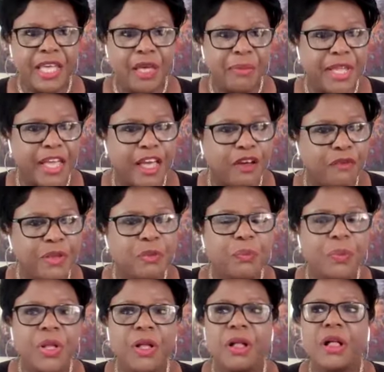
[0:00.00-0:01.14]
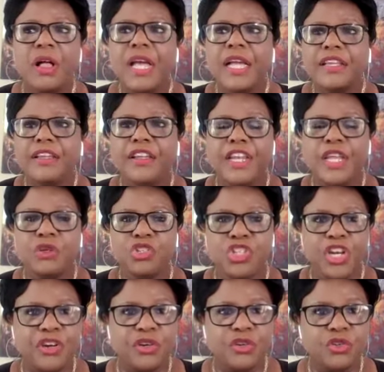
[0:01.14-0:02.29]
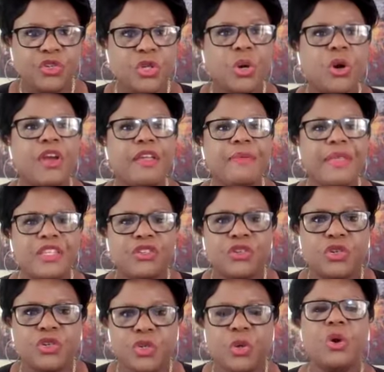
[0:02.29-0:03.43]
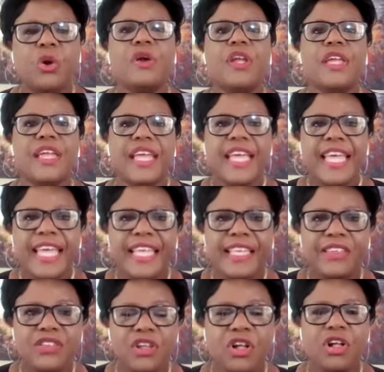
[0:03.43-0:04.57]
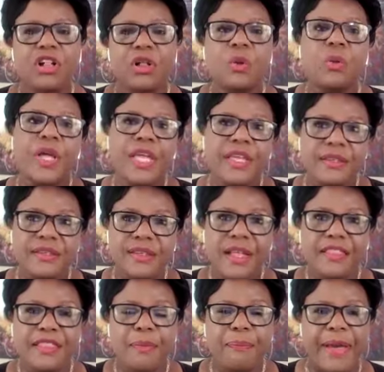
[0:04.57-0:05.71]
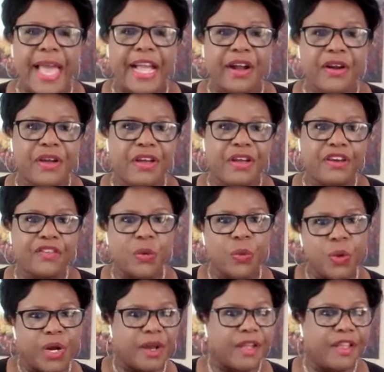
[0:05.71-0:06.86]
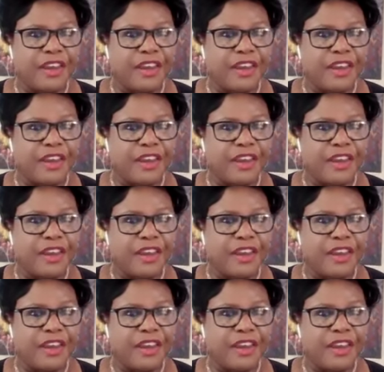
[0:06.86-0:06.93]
becoming how people you know share their story because your story is always the background of your work.